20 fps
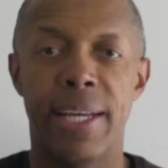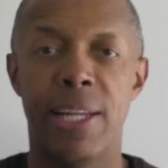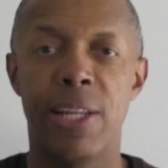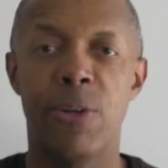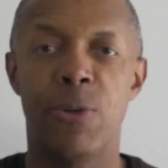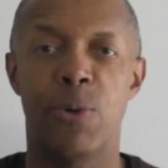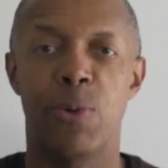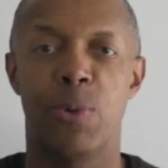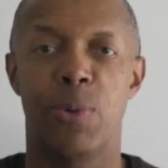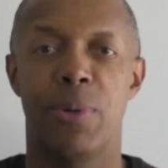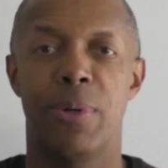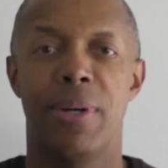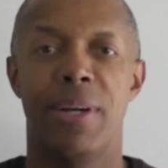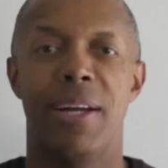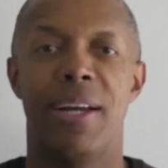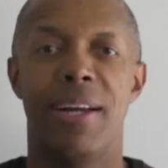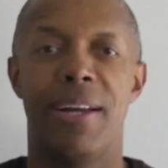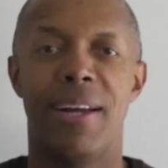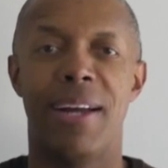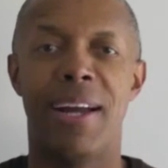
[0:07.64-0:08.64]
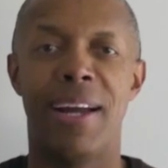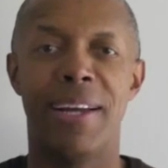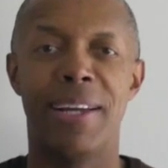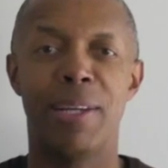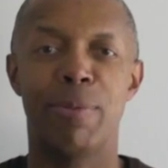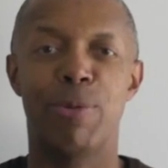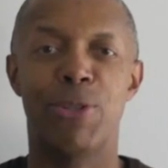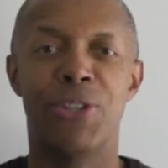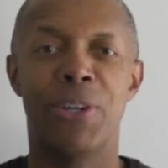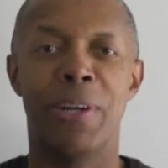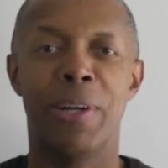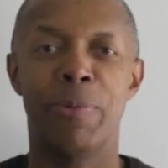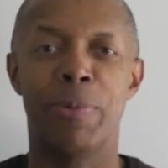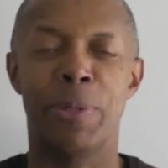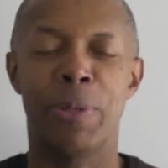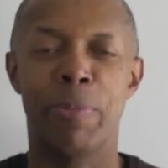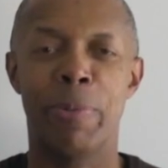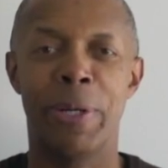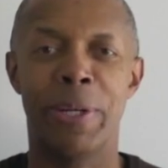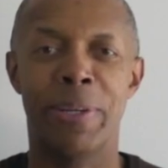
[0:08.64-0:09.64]
Hello, I am Sean
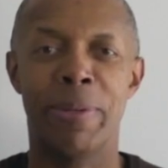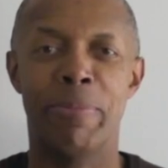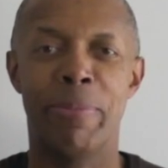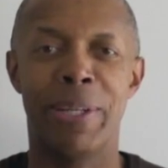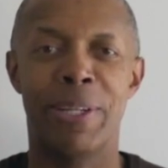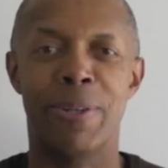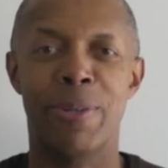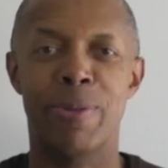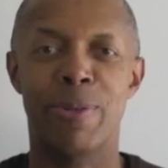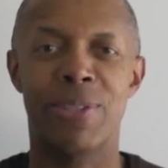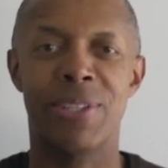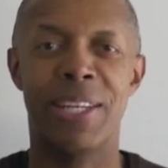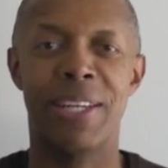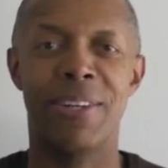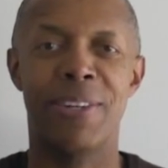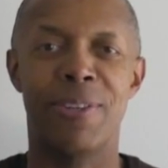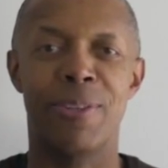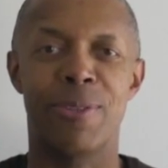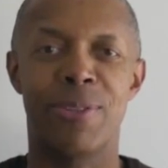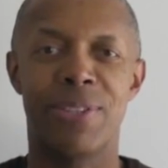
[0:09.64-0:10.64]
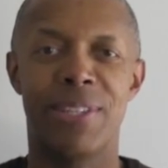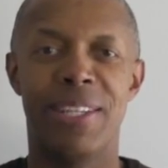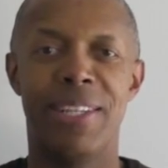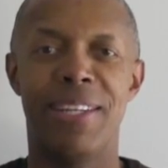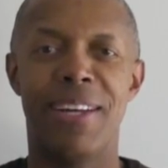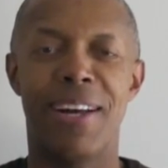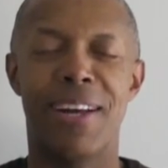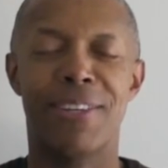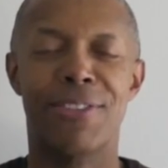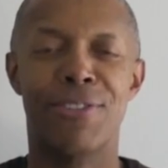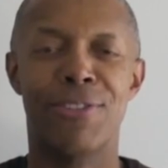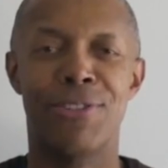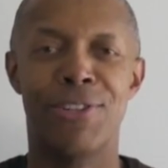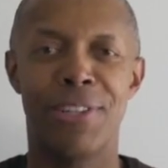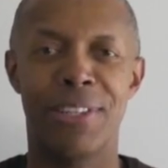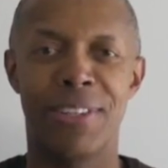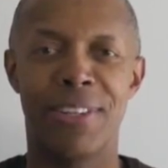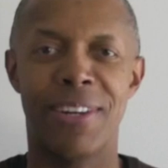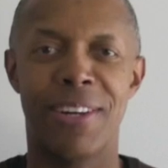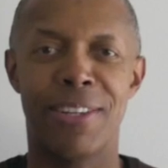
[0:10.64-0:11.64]
with American Medical Sales, the
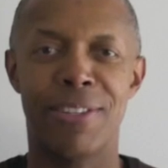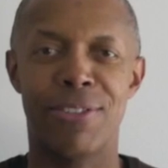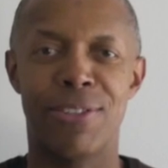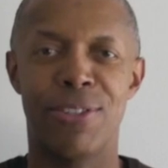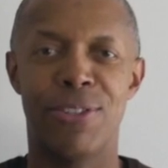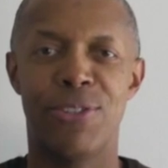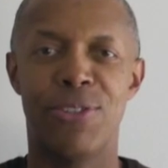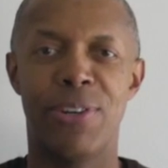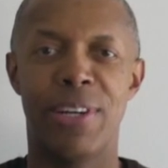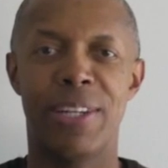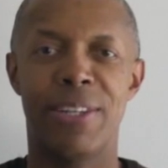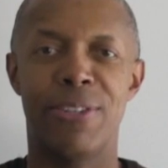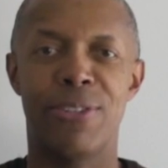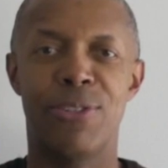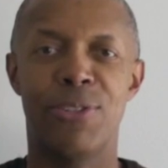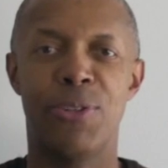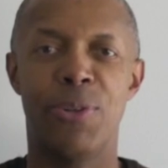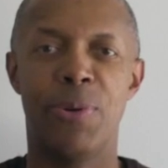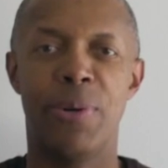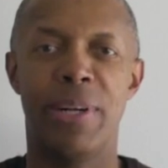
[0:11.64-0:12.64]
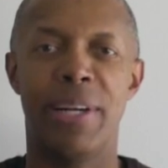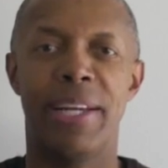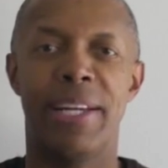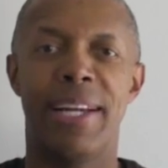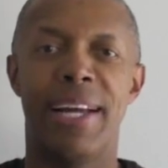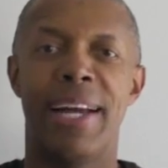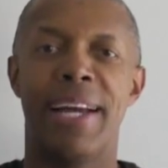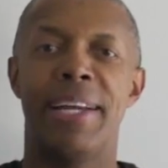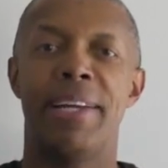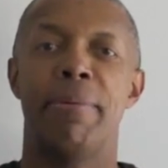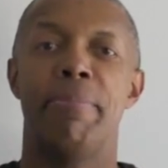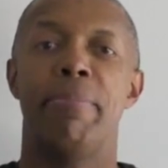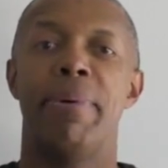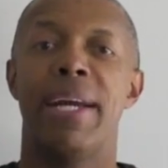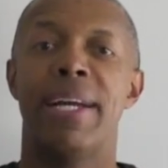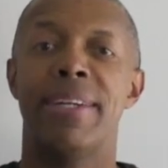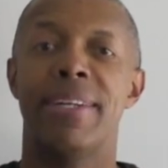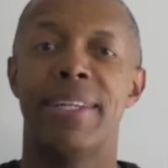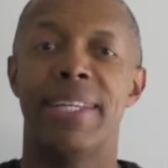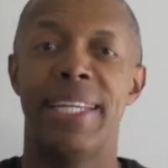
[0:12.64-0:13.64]
Oxygen Concentrator Store, and I am
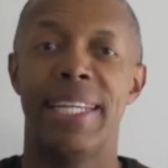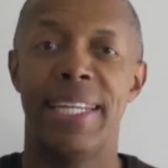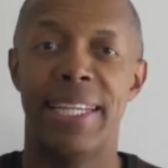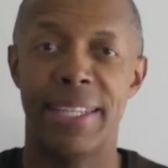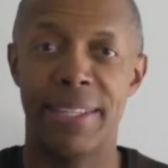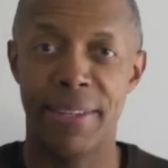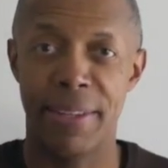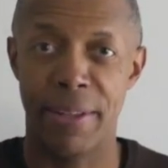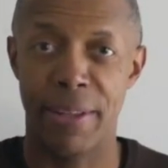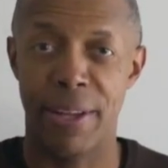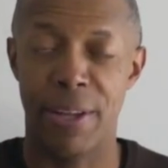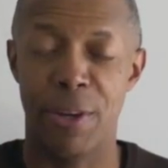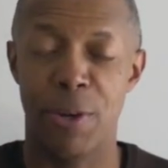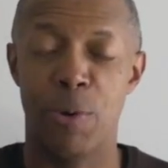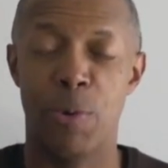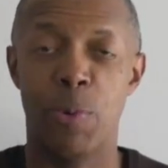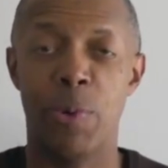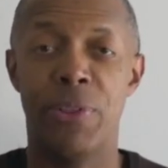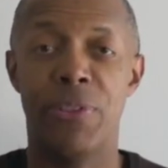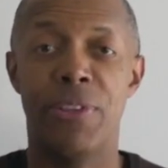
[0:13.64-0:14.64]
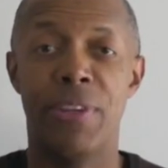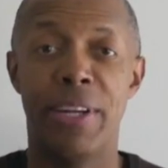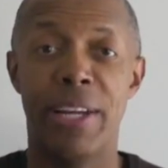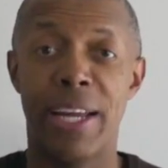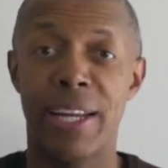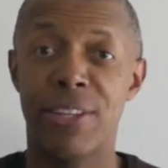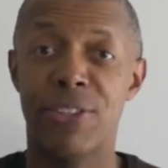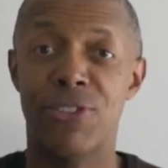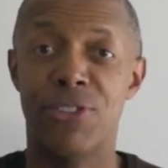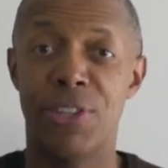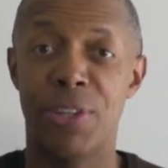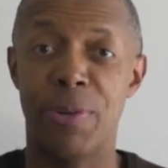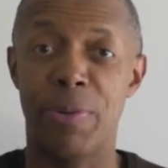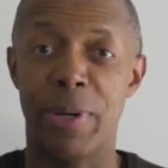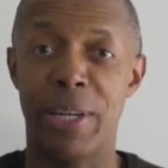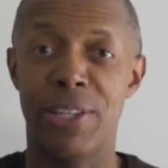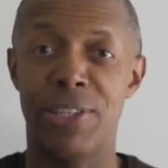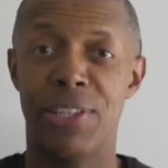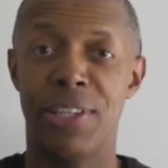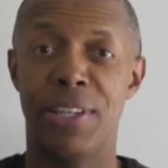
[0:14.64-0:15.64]
back again with the next
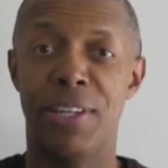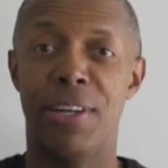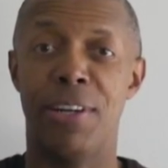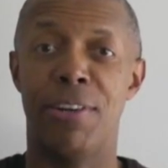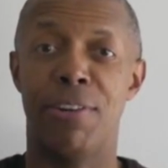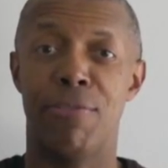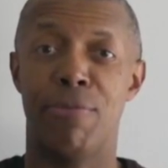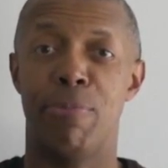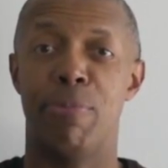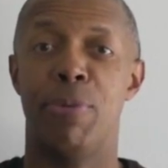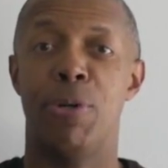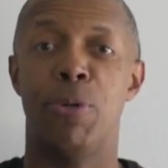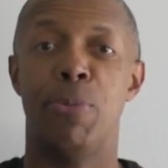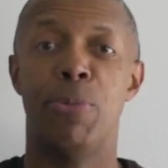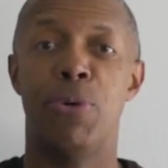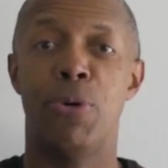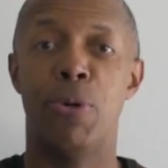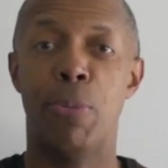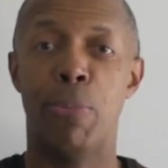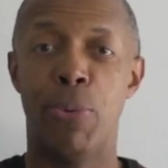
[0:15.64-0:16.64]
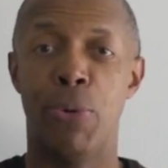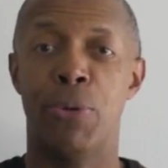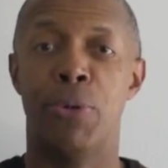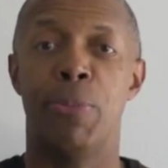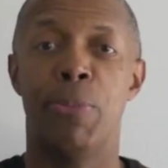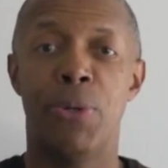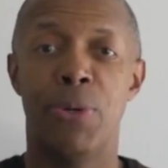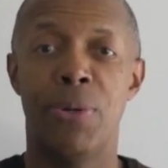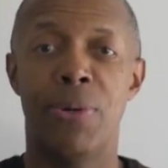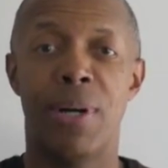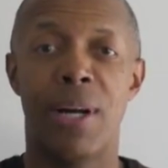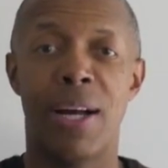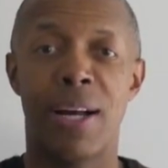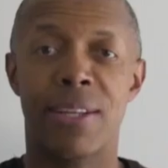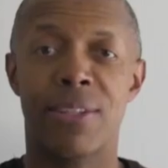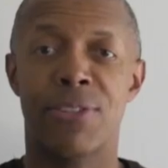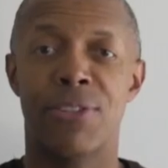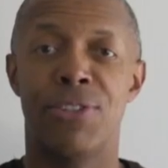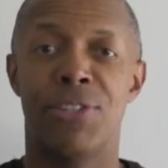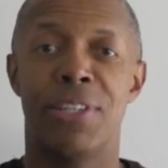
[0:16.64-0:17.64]
generation of mobile portable
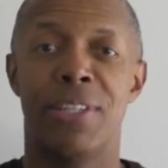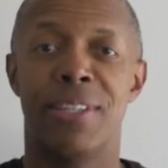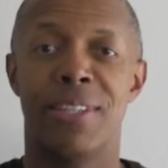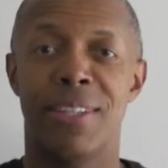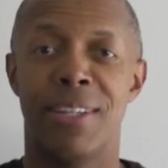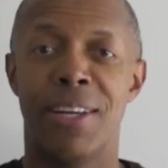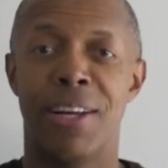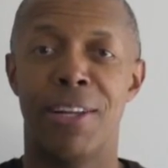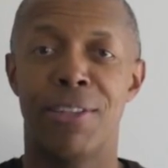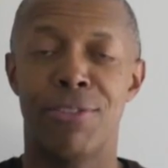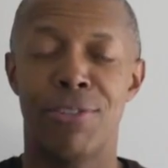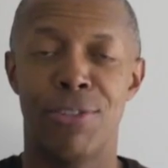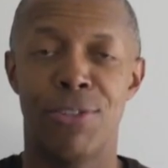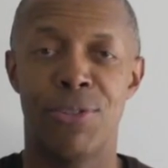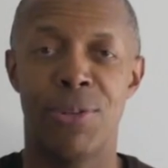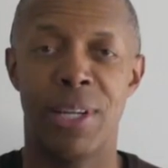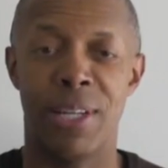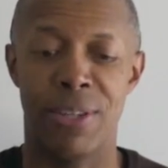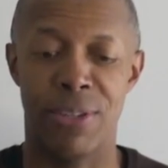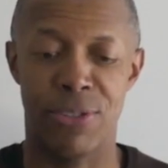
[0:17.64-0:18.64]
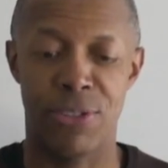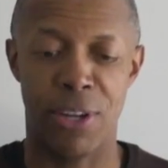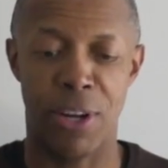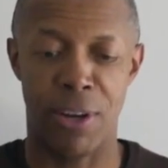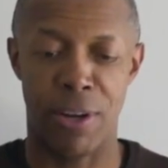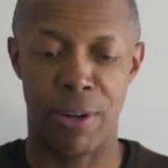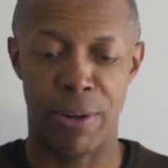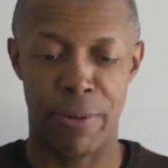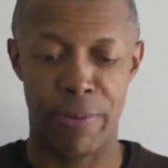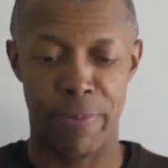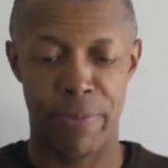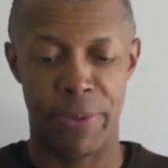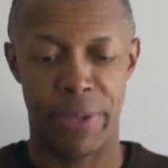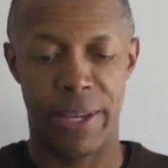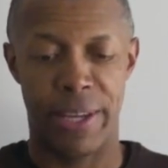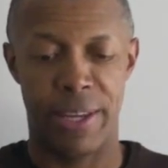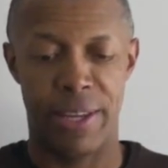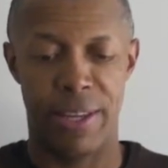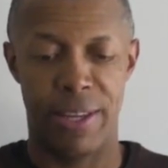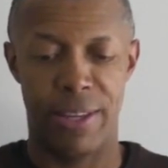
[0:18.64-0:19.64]
oxygen concentrators called
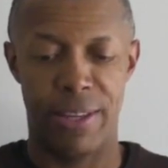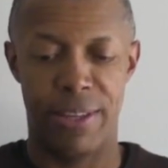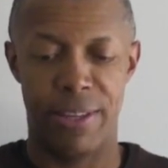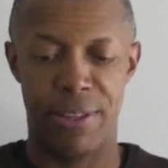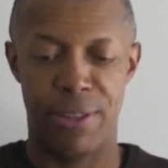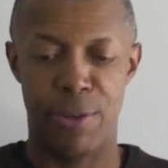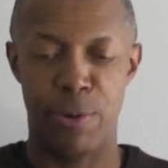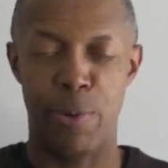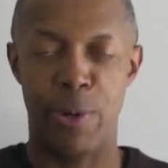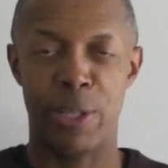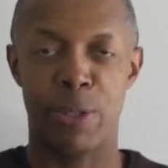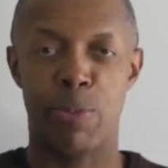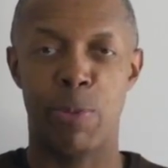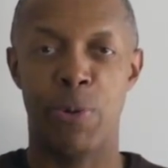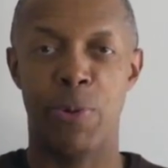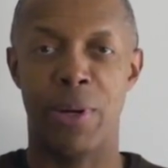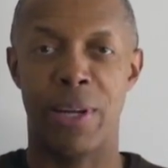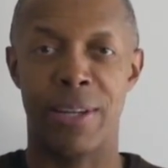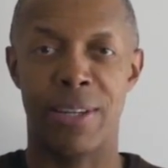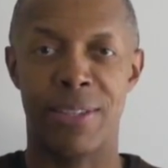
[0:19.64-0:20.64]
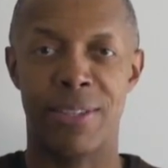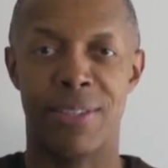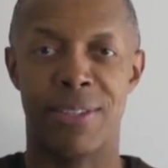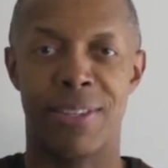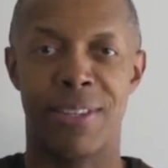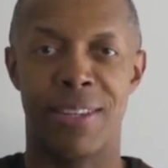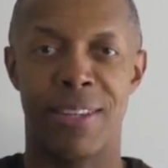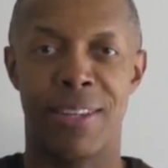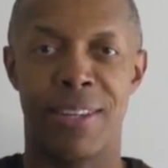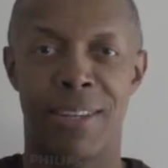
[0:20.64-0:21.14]
the Respironics